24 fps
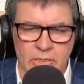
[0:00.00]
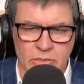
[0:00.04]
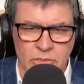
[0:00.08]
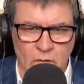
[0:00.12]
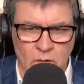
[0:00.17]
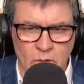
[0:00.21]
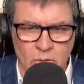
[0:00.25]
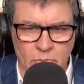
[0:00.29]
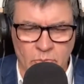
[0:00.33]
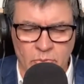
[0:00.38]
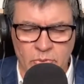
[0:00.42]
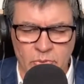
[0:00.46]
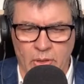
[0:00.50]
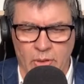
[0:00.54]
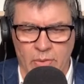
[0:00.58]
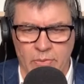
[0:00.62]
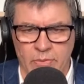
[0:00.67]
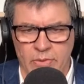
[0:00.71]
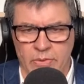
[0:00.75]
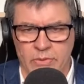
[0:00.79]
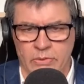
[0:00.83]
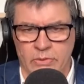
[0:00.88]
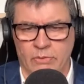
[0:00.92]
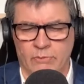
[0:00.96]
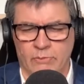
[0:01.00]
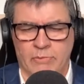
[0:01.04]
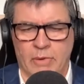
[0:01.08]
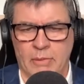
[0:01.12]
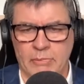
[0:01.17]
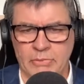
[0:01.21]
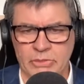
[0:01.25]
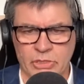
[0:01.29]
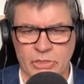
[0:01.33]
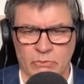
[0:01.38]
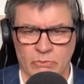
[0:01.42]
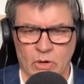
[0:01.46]
so you
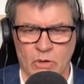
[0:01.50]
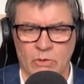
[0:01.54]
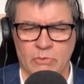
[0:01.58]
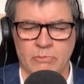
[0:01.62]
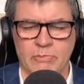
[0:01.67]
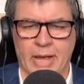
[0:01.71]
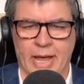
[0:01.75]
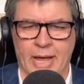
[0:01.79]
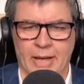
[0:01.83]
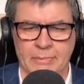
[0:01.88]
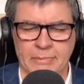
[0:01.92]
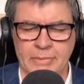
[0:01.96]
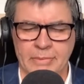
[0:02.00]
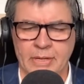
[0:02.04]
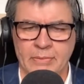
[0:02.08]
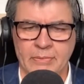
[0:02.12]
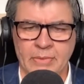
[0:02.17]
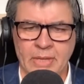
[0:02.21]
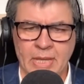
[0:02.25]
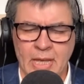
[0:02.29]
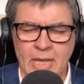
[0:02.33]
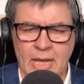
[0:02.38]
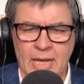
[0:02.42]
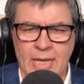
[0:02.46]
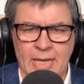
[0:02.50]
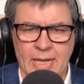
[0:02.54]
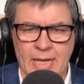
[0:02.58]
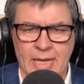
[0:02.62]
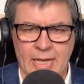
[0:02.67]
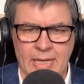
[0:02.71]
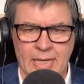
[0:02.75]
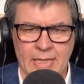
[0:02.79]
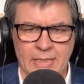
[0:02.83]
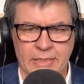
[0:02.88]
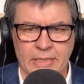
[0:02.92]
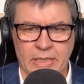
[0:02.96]
publish a roadmap.
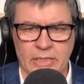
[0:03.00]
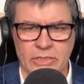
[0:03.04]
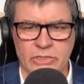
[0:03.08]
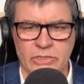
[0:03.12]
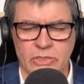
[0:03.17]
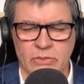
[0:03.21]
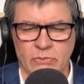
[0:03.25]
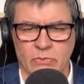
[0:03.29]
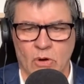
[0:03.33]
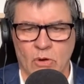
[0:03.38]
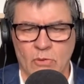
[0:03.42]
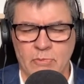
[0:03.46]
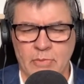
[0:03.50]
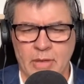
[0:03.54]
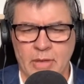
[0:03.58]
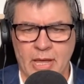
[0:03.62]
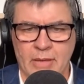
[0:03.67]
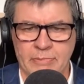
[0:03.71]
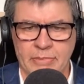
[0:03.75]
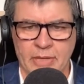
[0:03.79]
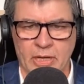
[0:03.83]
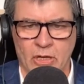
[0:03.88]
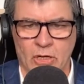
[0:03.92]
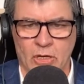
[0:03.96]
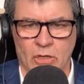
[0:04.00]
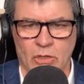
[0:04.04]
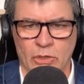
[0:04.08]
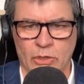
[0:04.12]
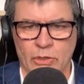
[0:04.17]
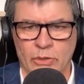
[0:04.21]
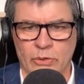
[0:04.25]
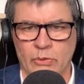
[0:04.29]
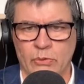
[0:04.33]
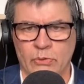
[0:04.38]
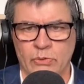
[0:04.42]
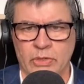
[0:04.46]
Does the roadmap
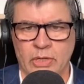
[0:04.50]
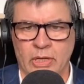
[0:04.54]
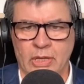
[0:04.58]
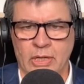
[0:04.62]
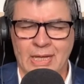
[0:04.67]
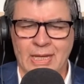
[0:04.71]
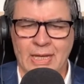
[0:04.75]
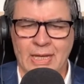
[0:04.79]
include